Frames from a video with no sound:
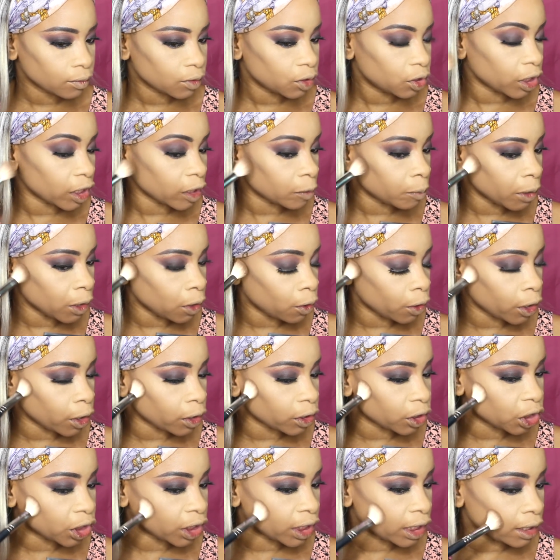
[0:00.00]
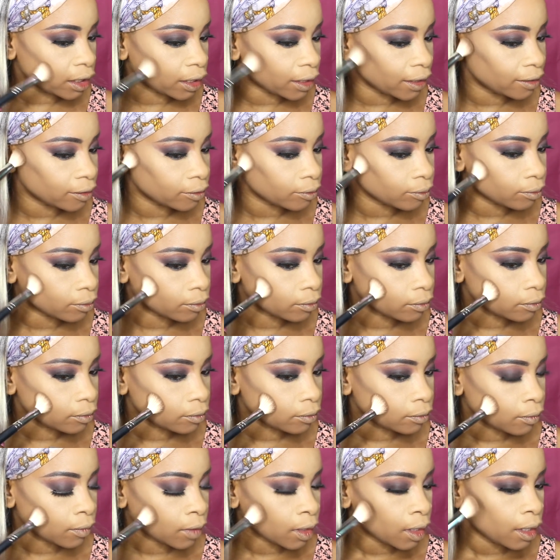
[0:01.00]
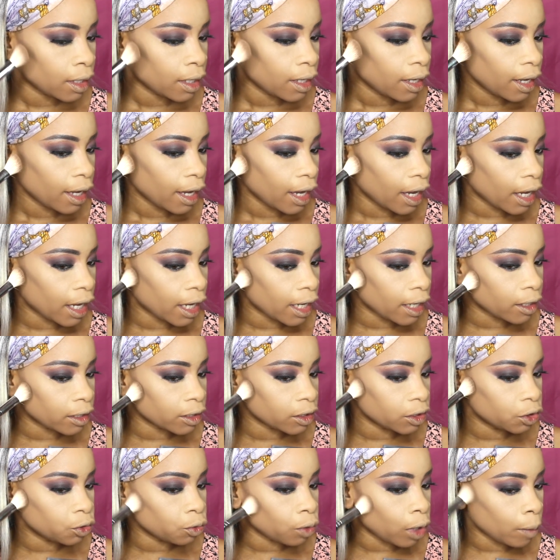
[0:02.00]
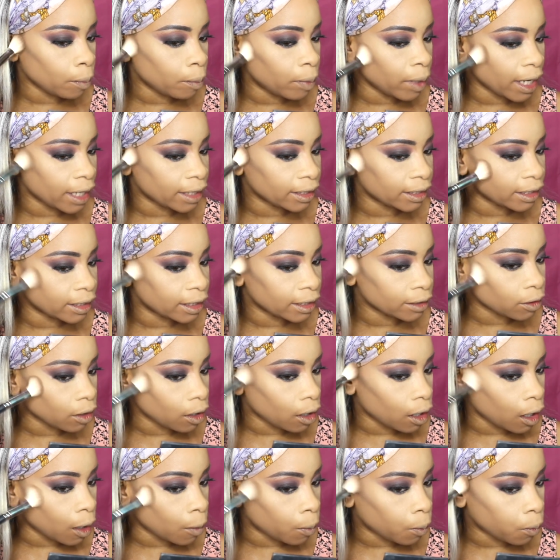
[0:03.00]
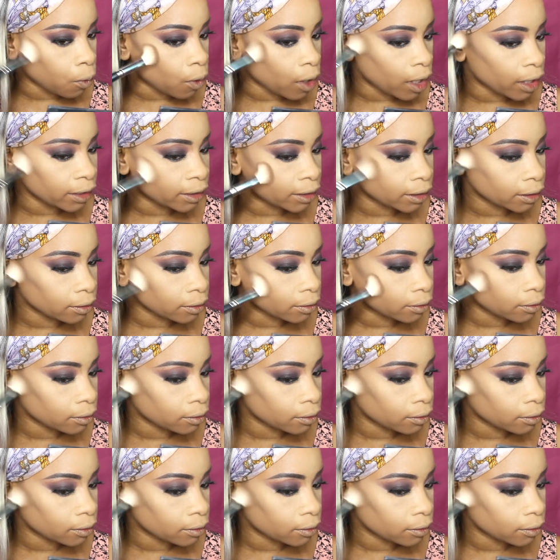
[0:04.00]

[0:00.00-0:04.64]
just below your cheek, and you are blending it upwards.